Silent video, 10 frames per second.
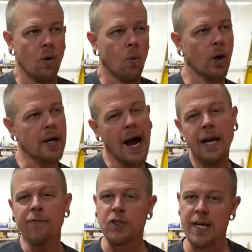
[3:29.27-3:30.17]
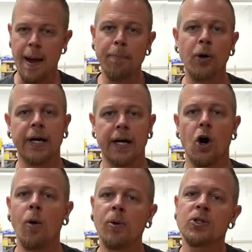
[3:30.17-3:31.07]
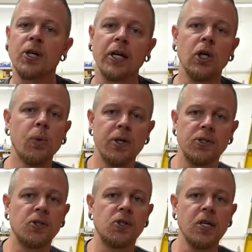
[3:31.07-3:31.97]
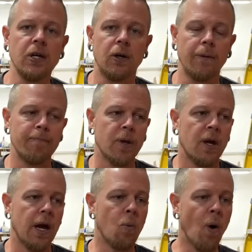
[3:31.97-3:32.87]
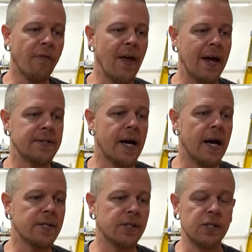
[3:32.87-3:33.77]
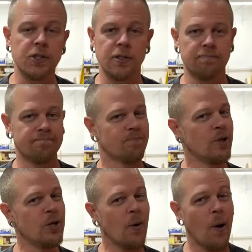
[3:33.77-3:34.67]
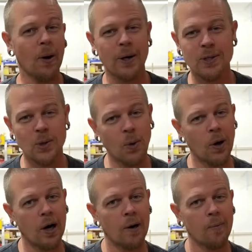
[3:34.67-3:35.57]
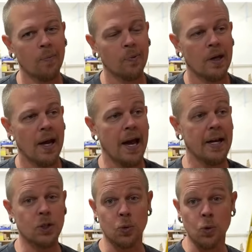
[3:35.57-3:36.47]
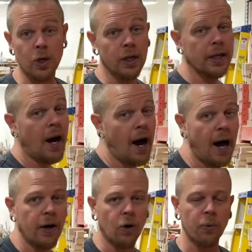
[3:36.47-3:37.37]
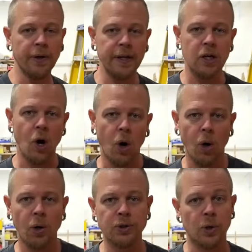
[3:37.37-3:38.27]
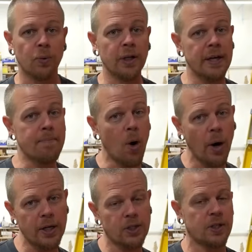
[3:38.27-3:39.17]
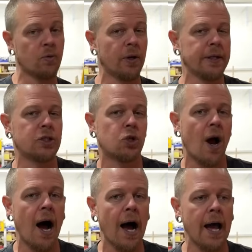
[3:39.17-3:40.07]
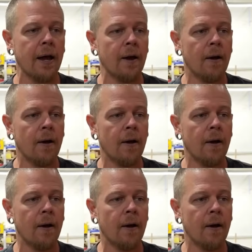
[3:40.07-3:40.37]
we're kind of tempering it almost like you would steel. And what that does is when you go out on tour and it's really hot or really cold or really moist and really dry,